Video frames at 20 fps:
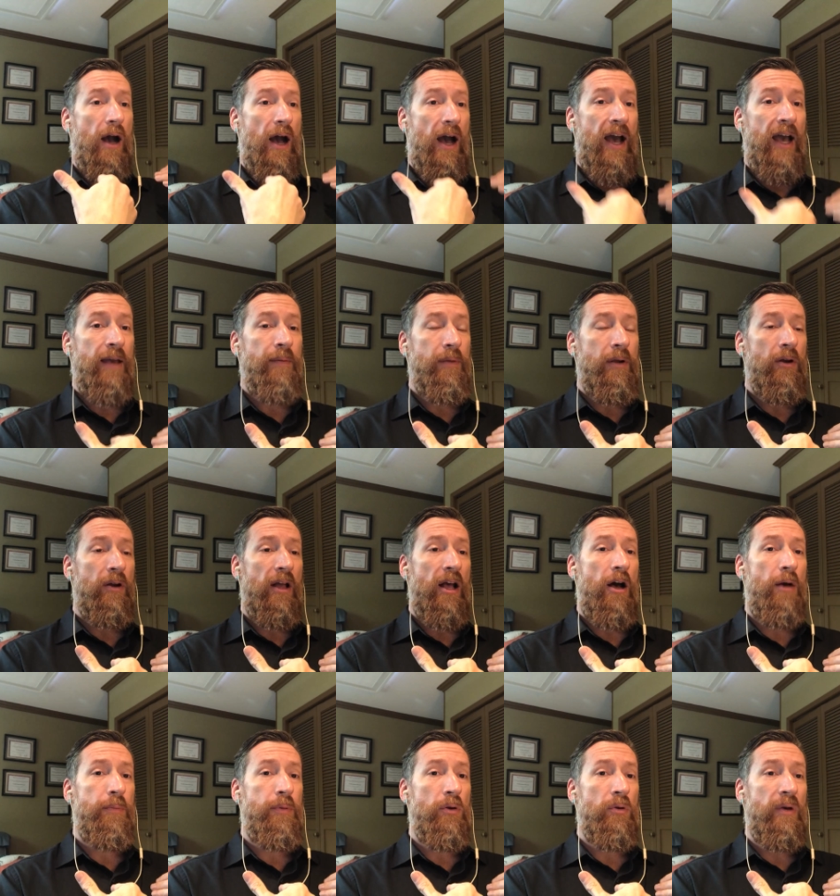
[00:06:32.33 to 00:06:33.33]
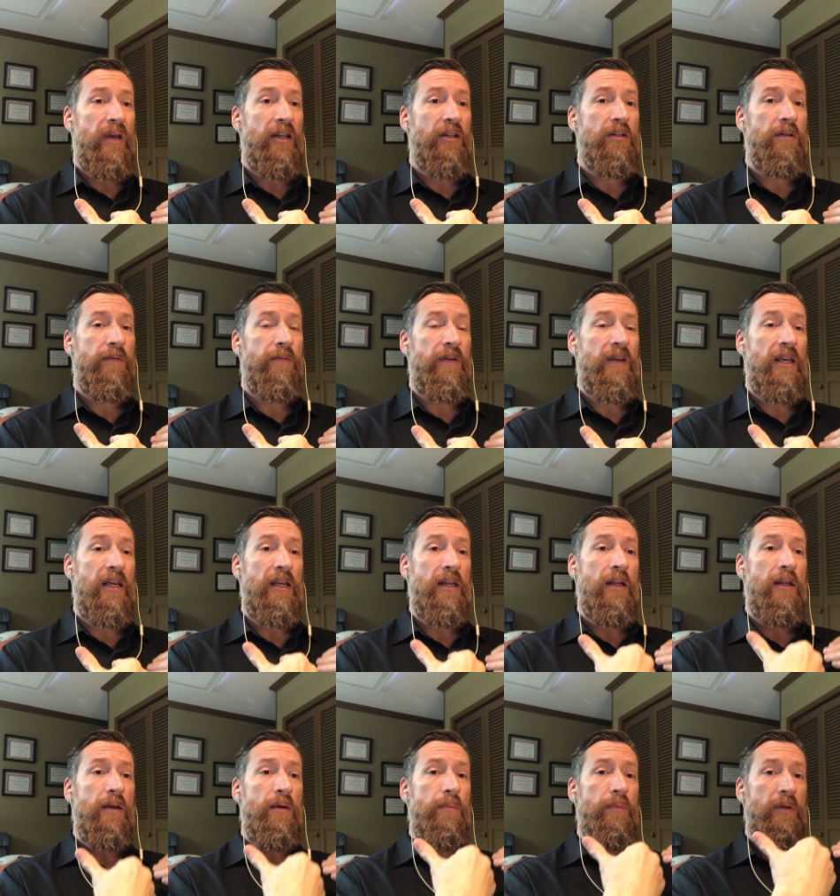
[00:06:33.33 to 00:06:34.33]
I'm here to help you
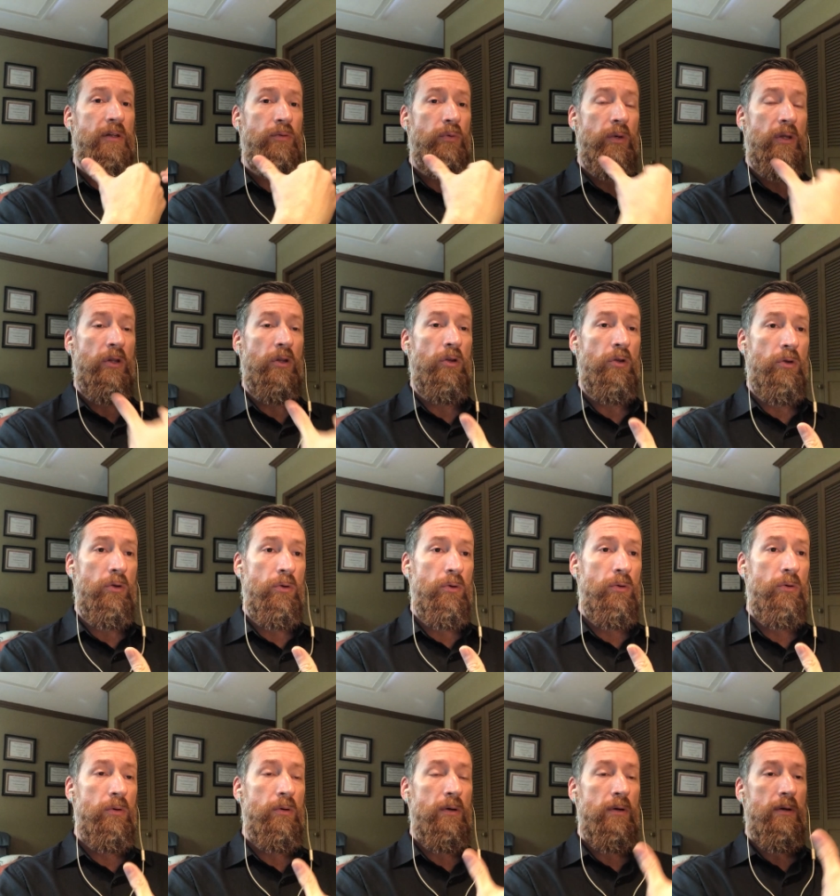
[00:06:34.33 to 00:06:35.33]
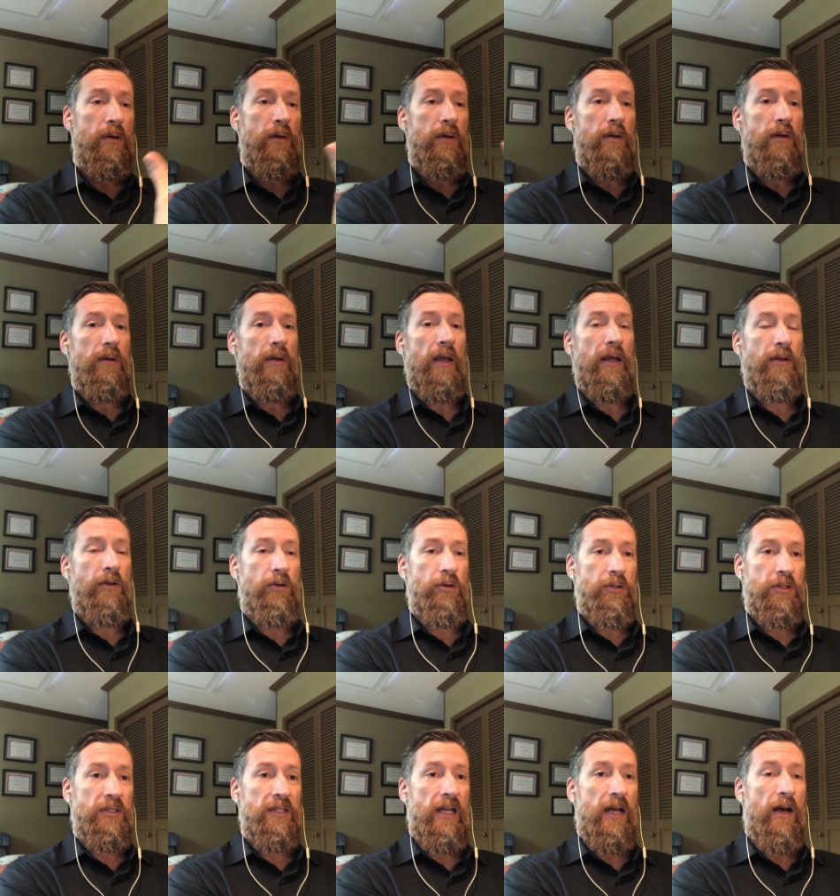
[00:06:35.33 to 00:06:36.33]
intervene between you and
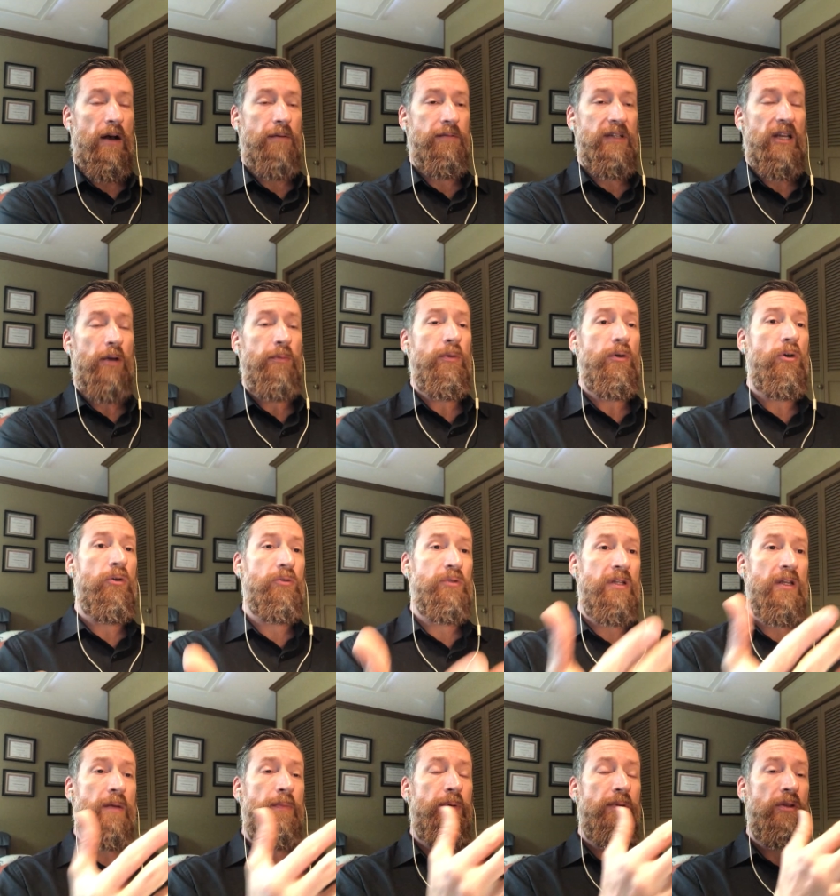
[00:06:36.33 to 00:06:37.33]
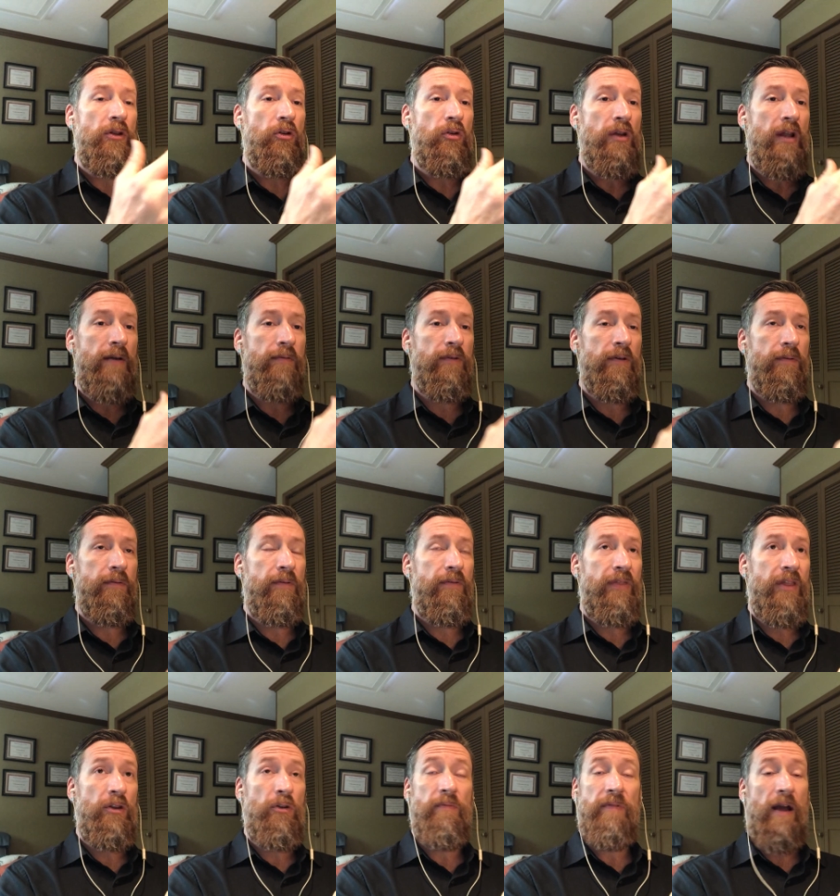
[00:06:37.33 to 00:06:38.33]
yourself, to help you go deeper
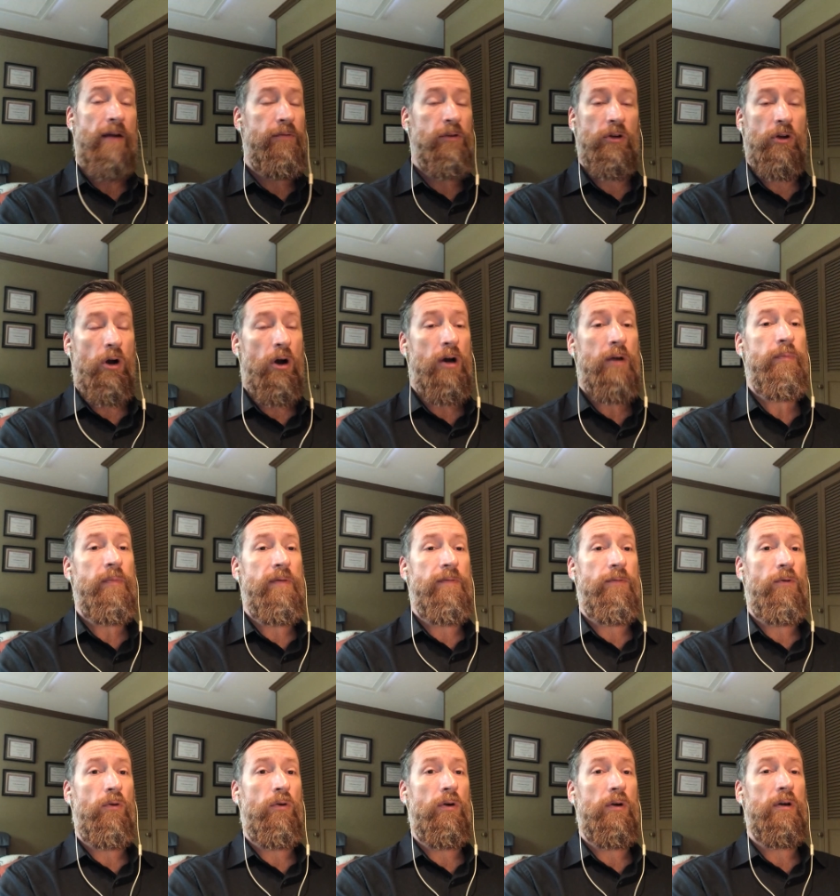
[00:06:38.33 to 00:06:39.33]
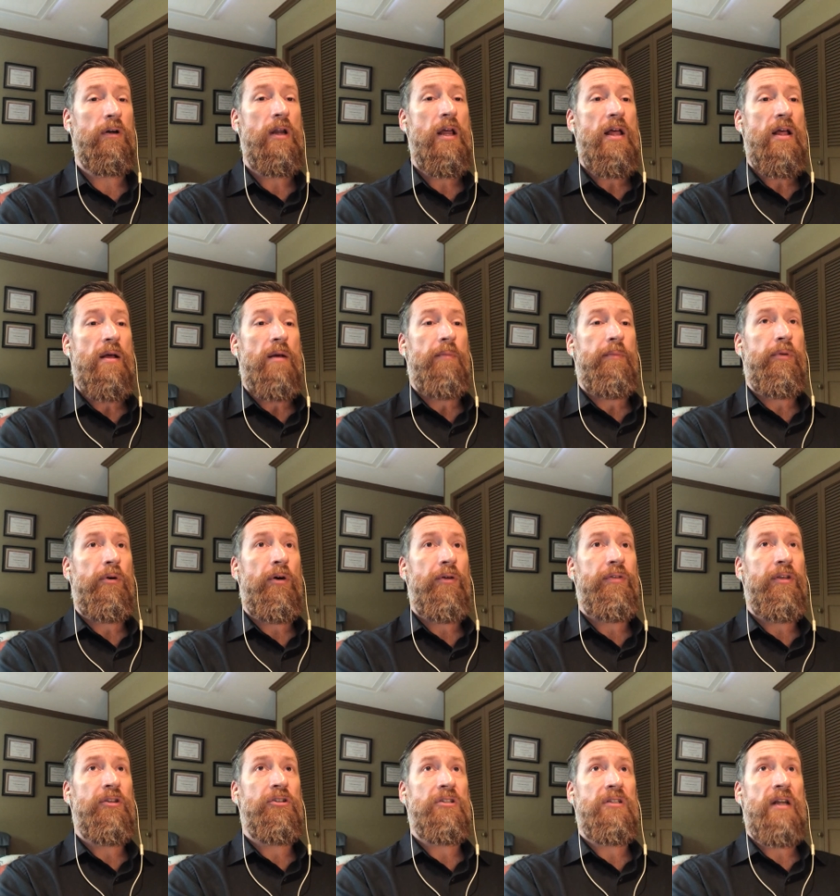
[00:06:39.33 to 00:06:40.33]
than you've ever gone before, pull
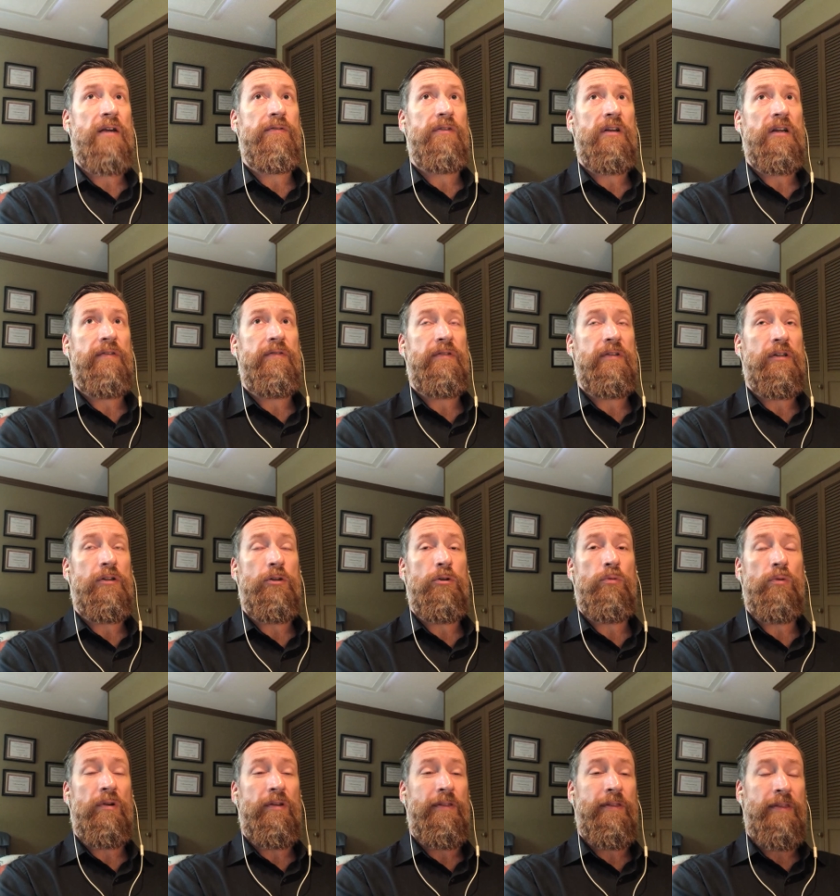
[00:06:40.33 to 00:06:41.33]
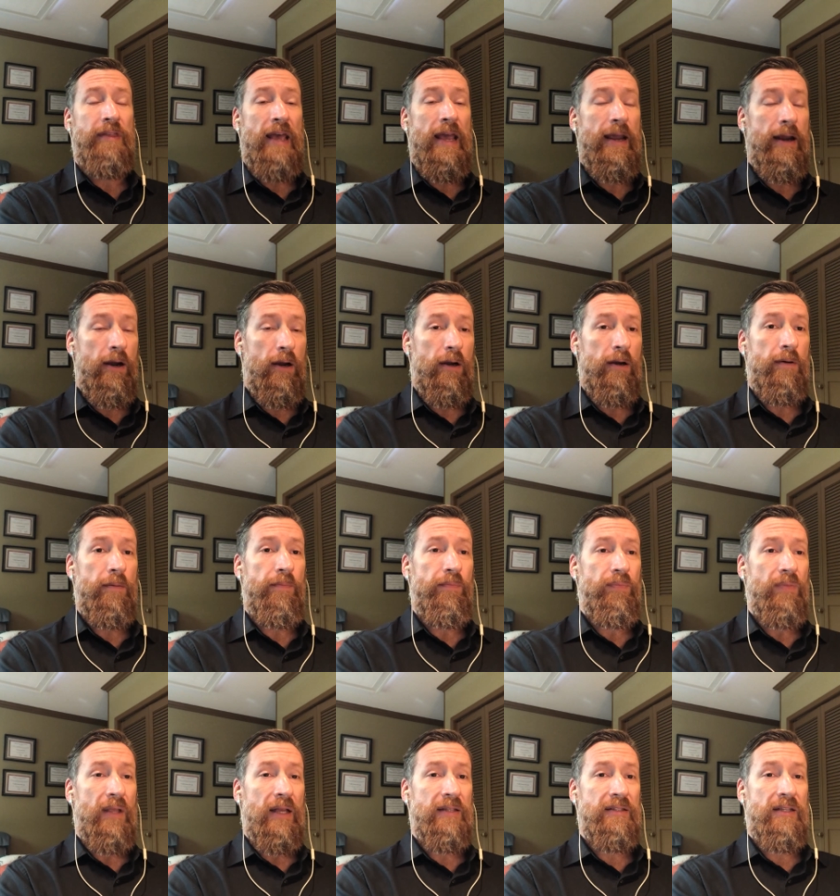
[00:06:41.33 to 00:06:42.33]
out things you never even knew were there,
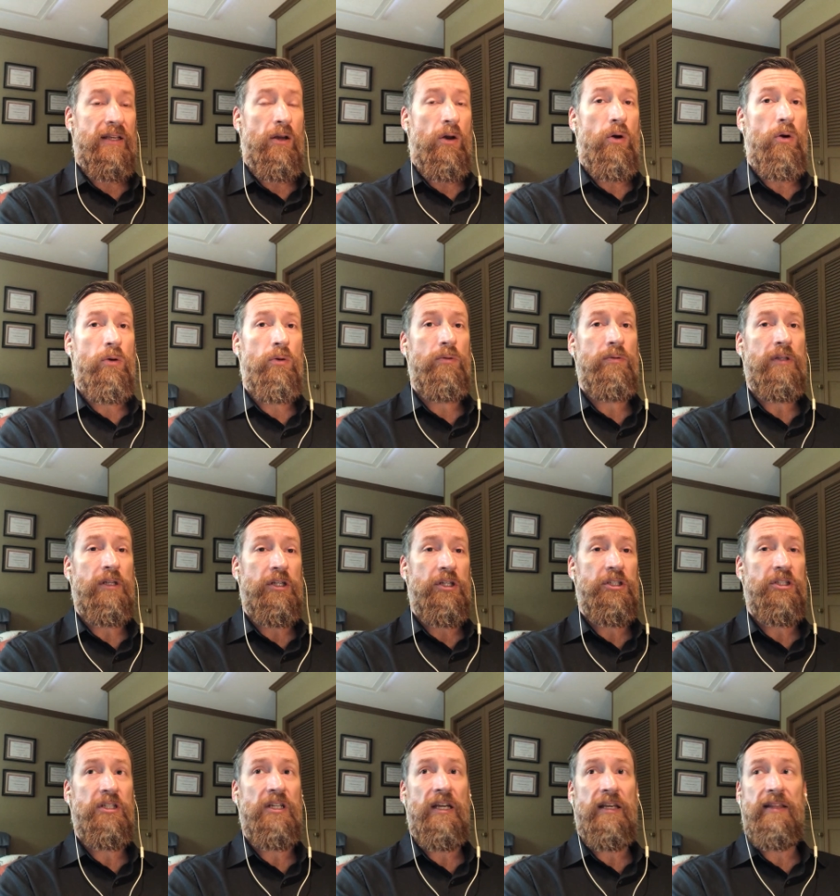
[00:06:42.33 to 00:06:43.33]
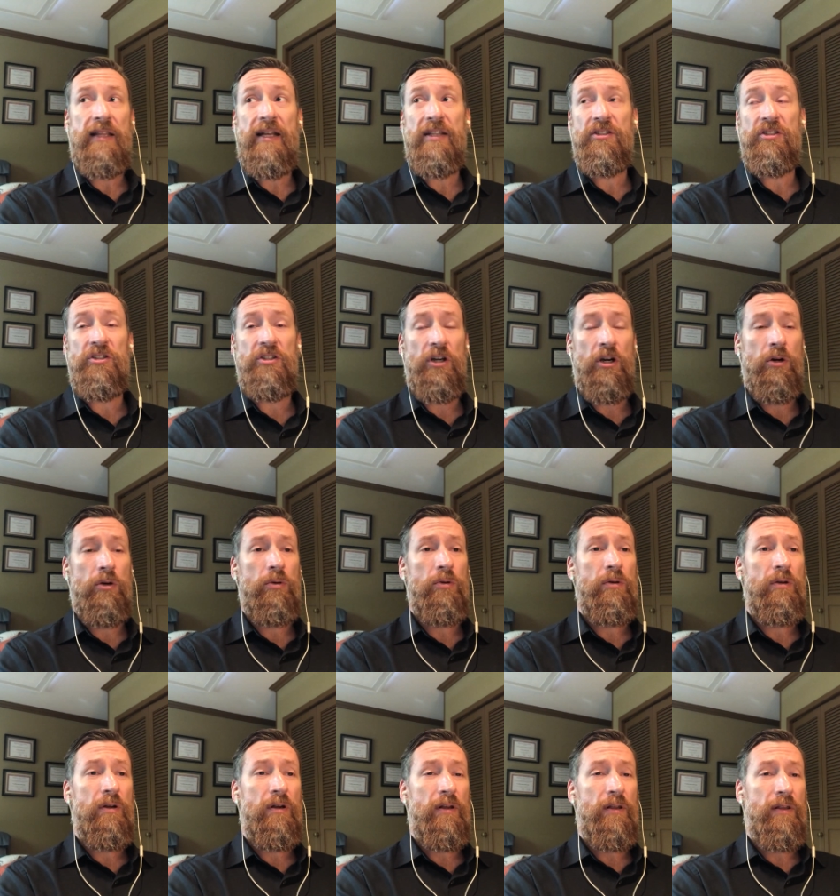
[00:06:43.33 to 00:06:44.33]
and say, holy shit, that's
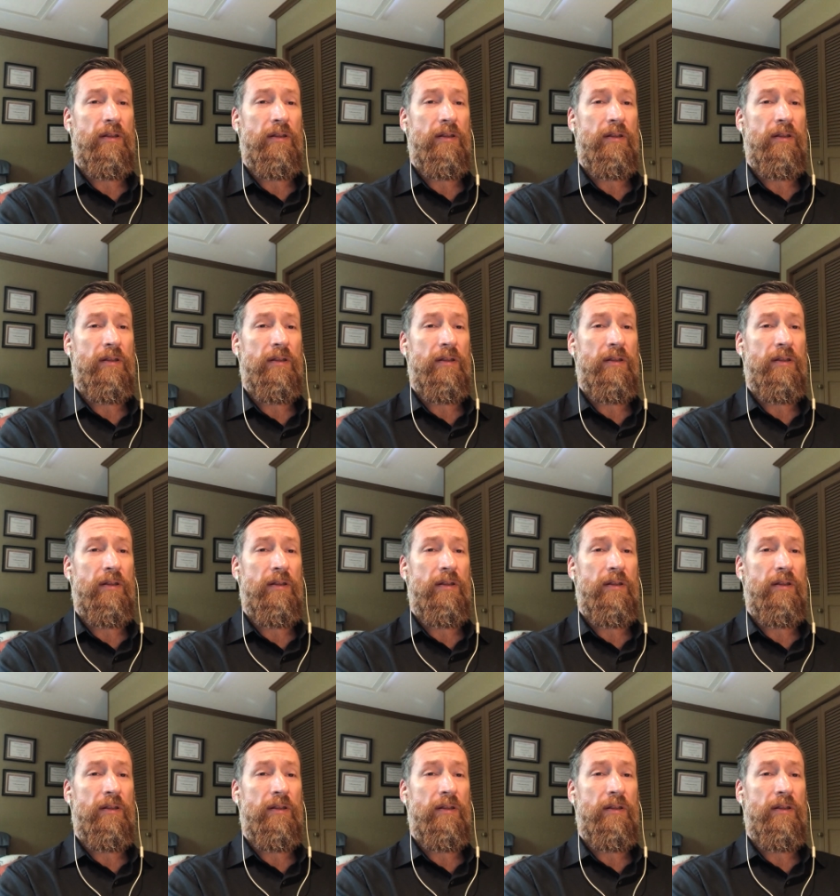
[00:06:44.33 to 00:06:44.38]
Joe?